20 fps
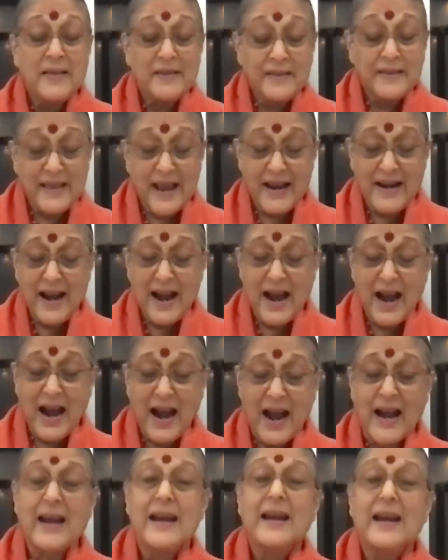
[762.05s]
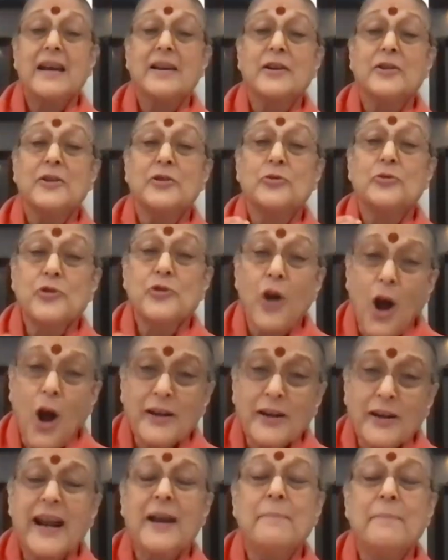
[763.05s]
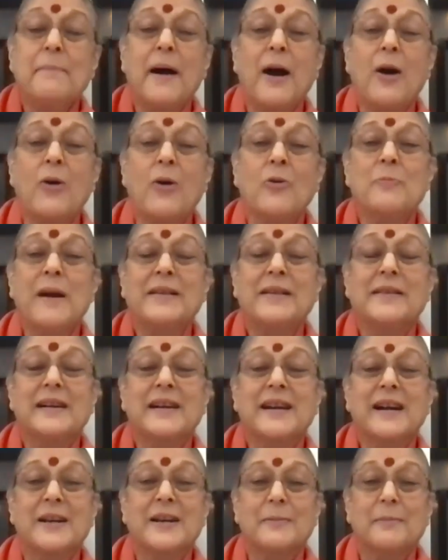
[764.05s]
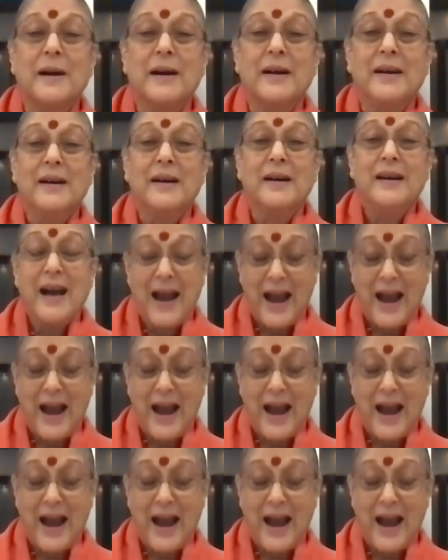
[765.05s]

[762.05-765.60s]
then I do not get bound by the karma,